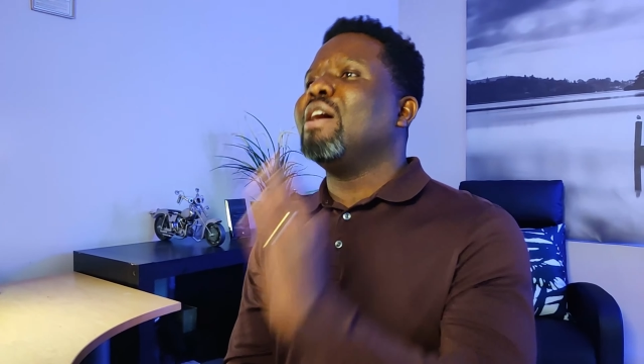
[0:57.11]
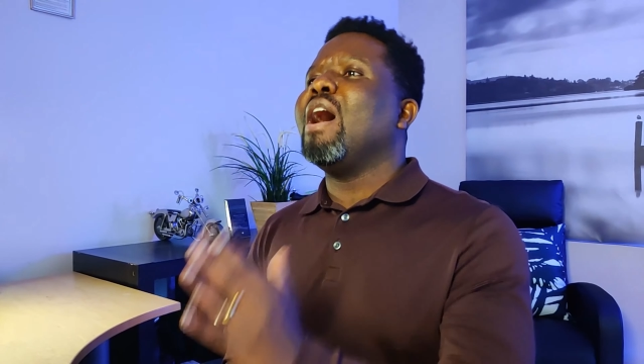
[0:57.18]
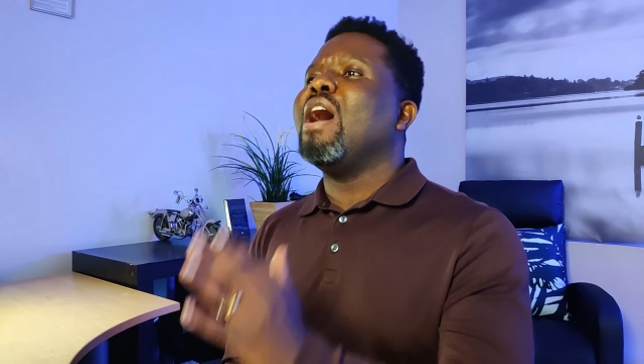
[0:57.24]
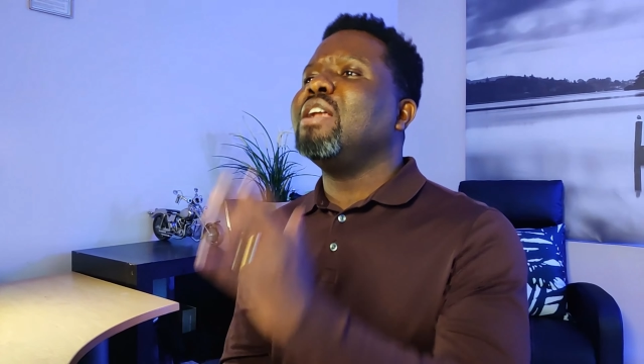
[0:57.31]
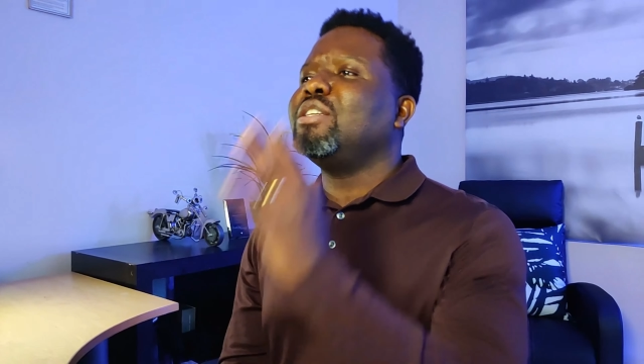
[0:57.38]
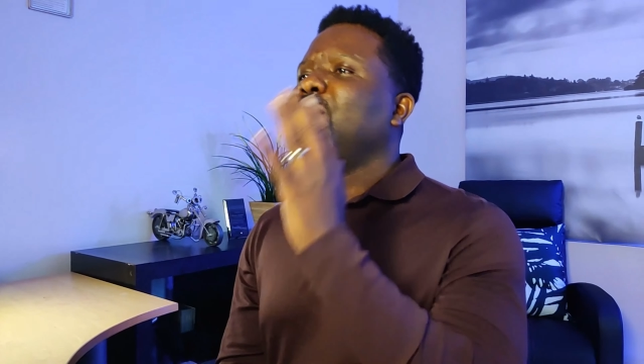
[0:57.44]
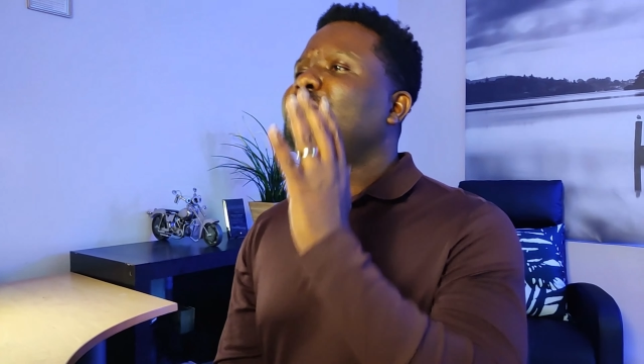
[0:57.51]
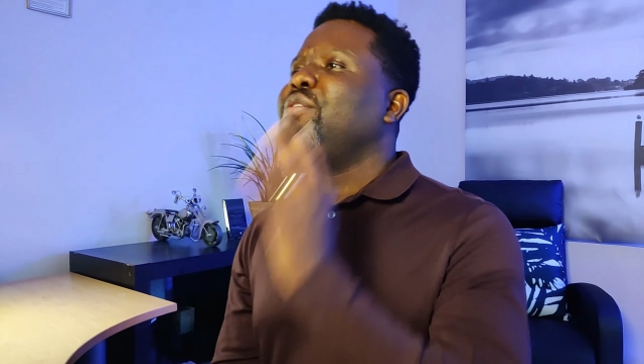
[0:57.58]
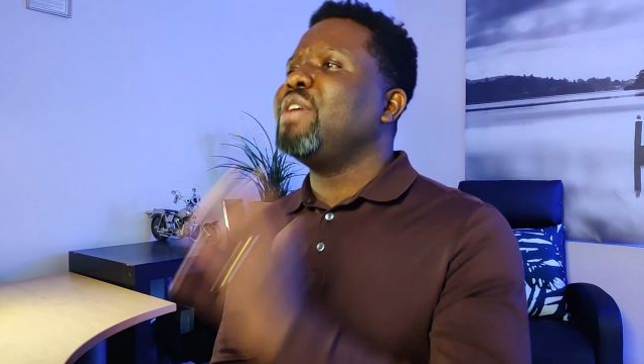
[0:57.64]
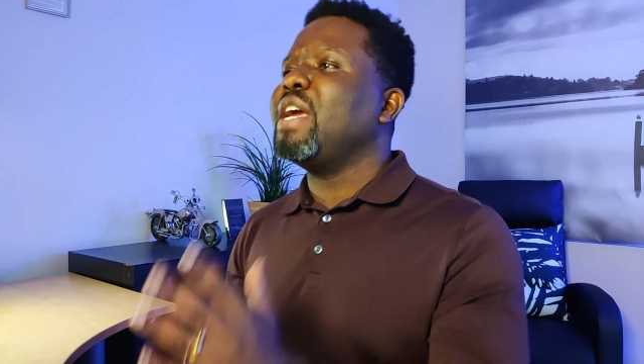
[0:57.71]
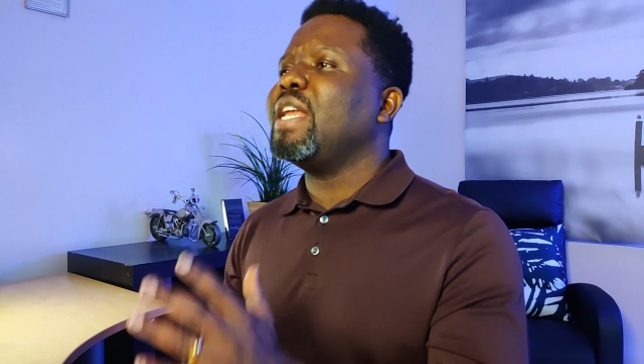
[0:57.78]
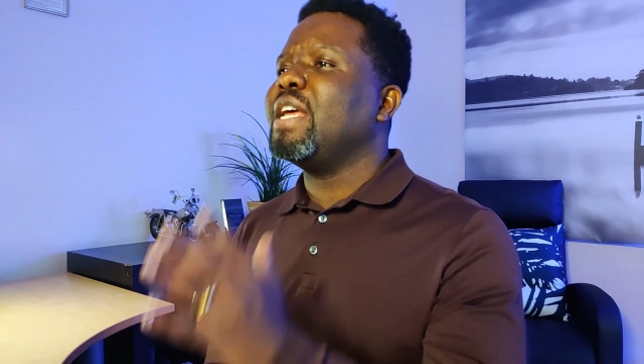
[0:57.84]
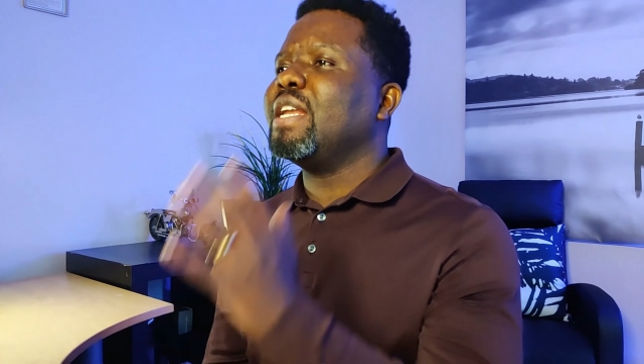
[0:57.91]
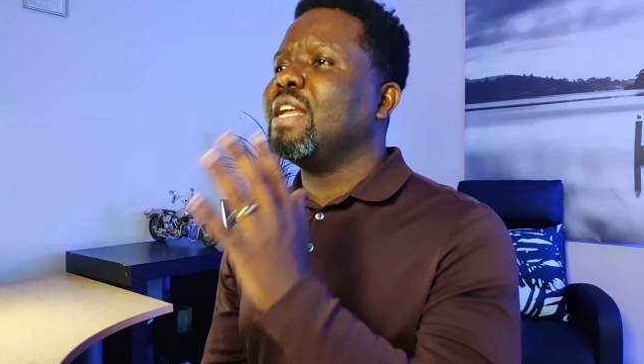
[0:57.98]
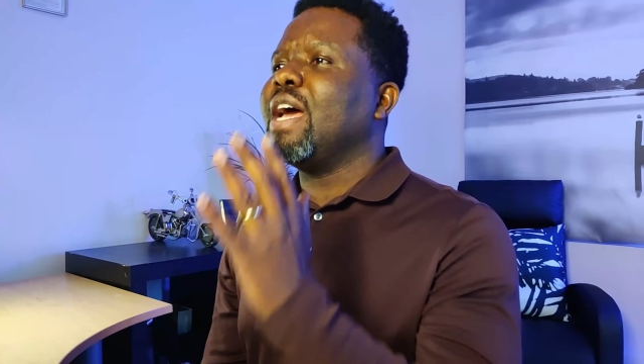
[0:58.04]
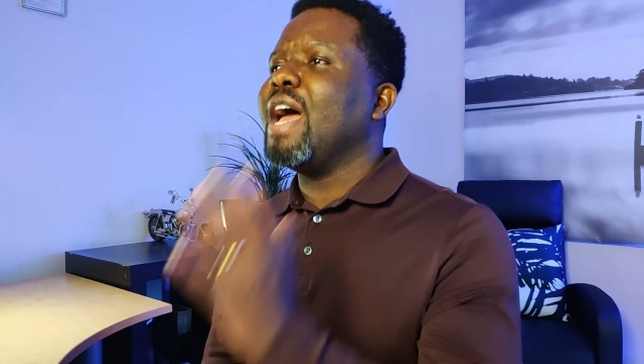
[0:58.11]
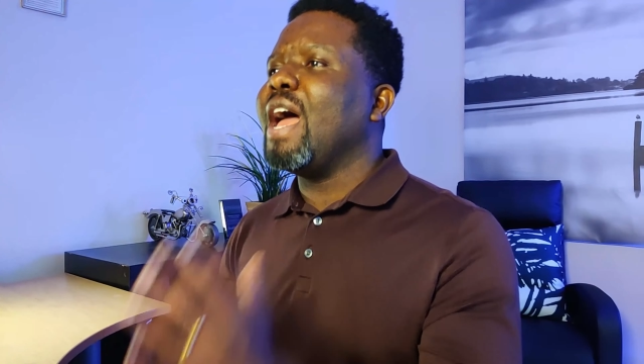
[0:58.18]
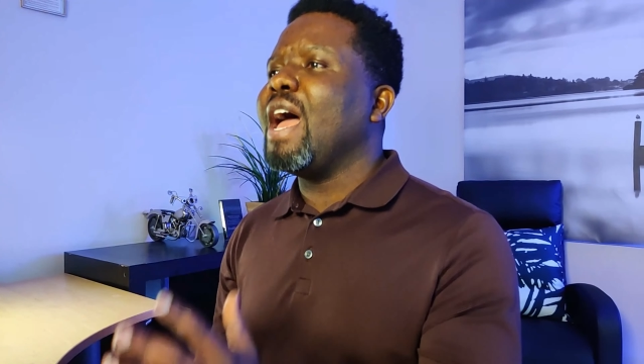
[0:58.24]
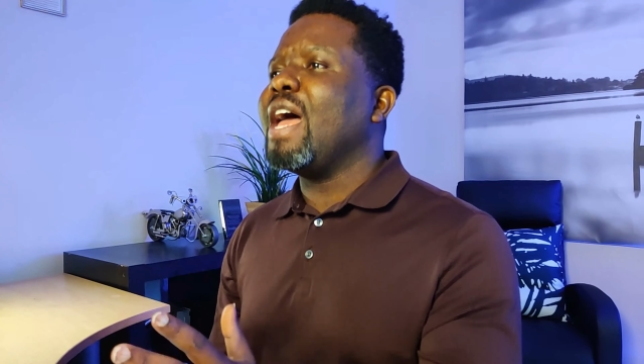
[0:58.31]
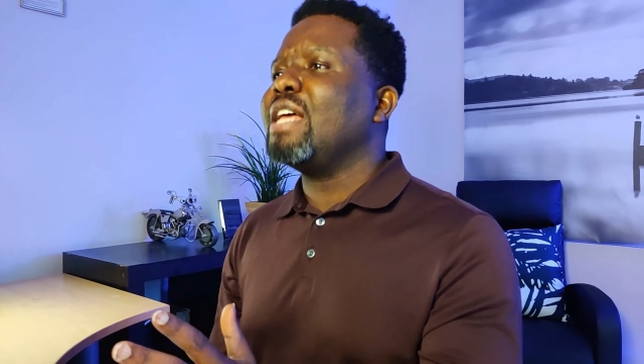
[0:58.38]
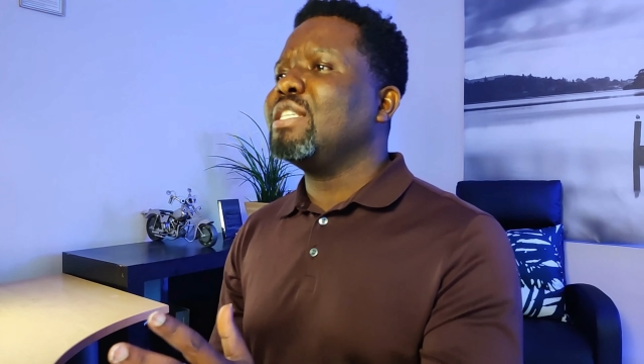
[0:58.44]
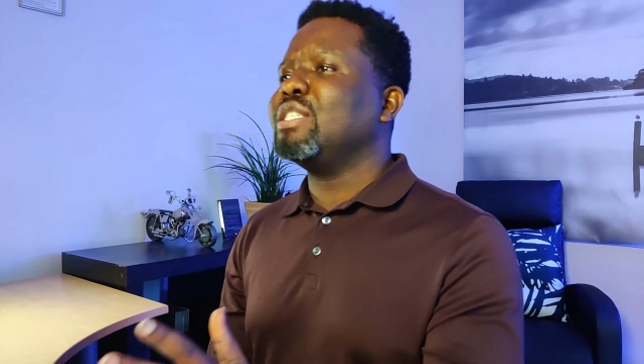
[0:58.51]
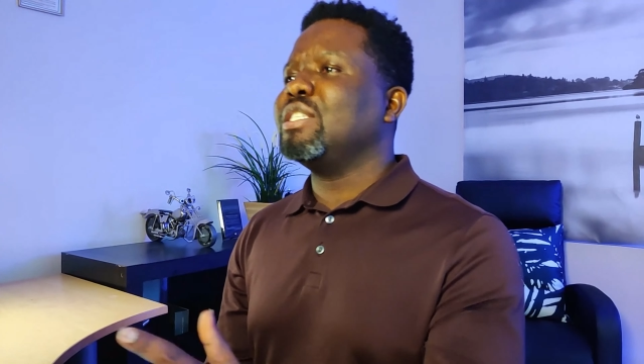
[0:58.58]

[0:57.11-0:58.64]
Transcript: created us